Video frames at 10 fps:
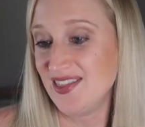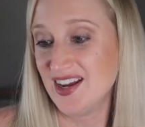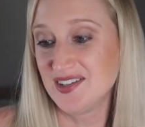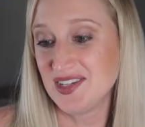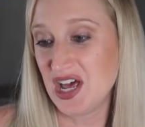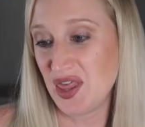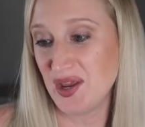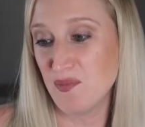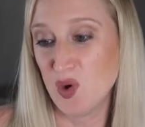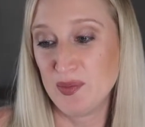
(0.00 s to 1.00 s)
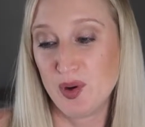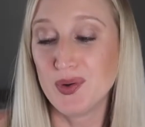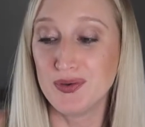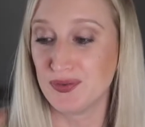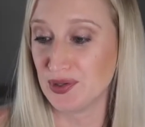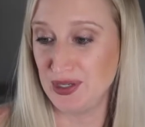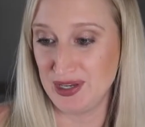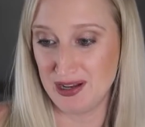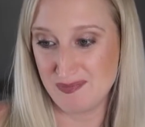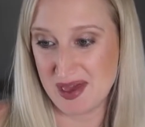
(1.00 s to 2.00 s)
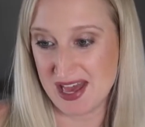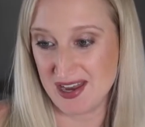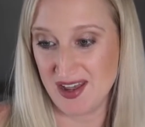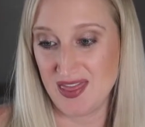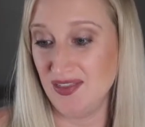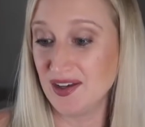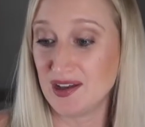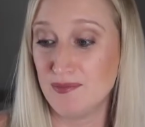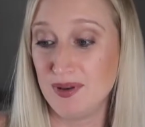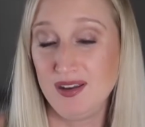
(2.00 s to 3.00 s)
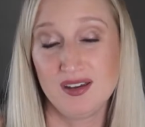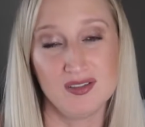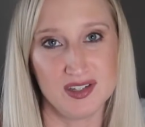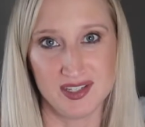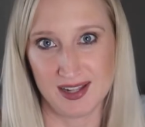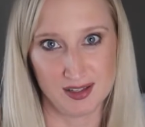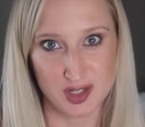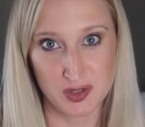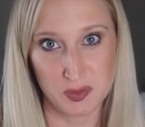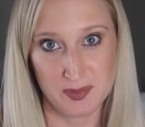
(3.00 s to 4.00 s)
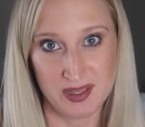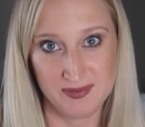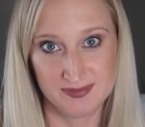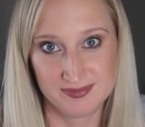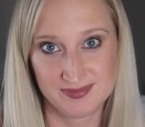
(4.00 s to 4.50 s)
There's nothing more important for a young man than the company of intelligent women.